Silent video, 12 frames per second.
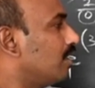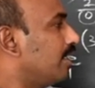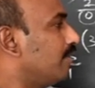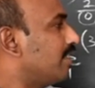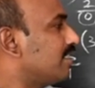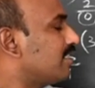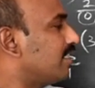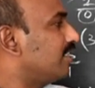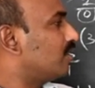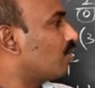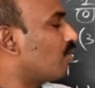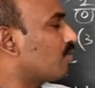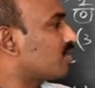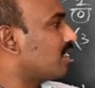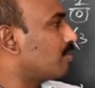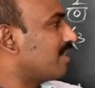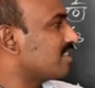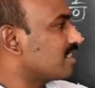divisor into
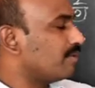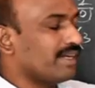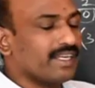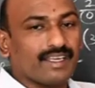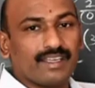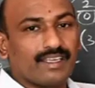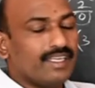quotient plus remainder.